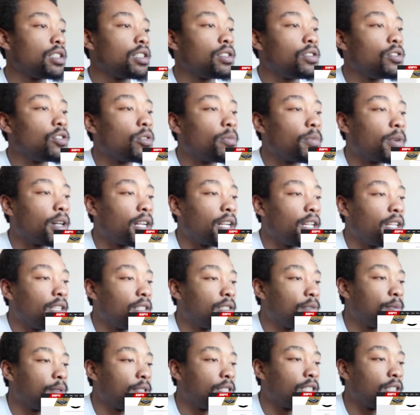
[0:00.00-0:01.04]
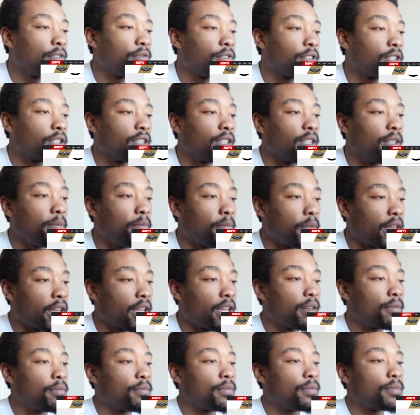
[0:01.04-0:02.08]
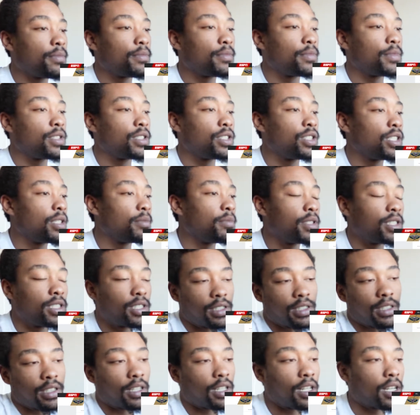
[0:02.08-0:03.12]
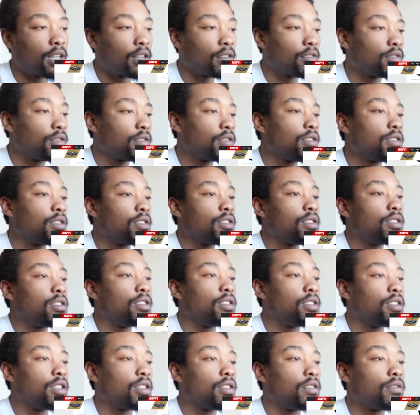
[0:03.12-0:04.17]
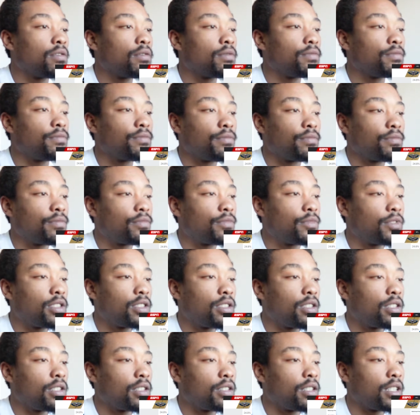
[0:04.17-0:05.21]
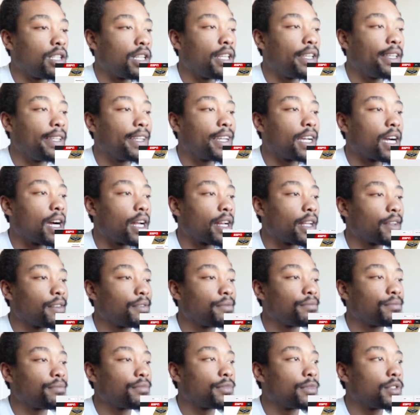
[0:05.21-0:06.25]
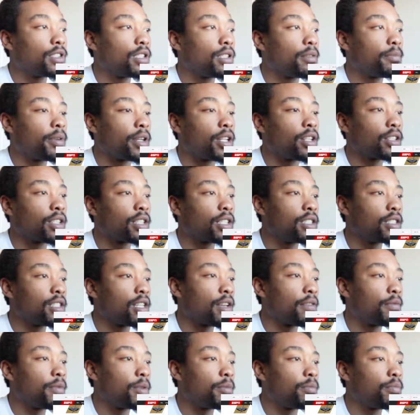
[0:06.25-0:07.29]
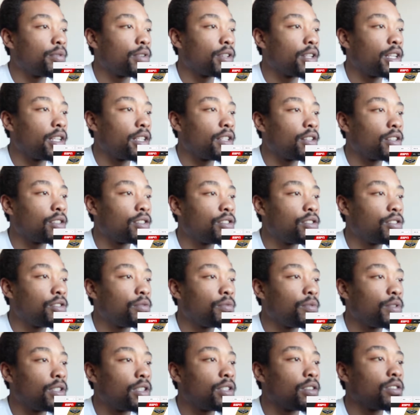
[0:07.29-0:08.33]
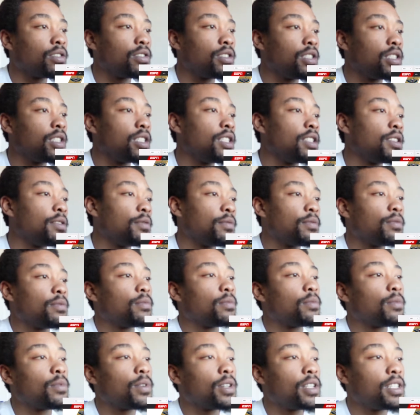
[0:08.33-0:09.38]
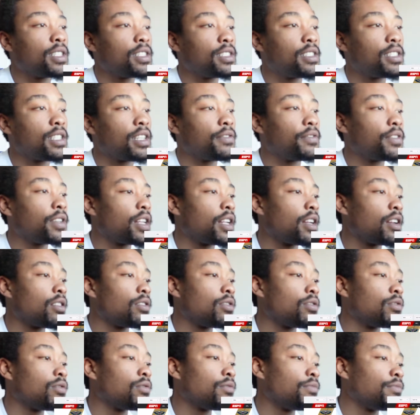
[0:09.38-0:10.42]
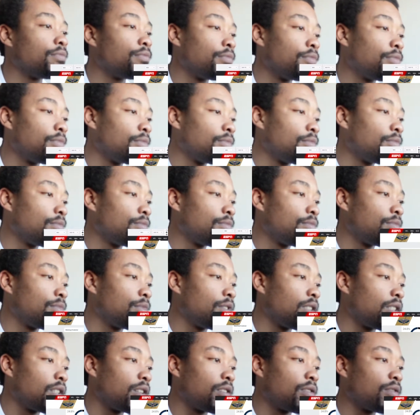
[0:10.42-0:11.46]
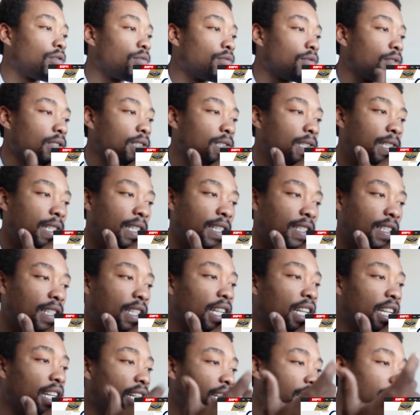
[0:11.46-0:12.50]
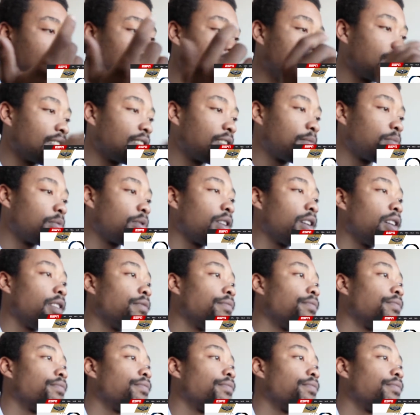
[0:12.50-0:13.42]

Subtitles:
nobody specifically Bam, Jimmy's still out, the Heat got it. The Pelicans have been playing. They're 2-13, 1-7 at home, 6-8 against the spread.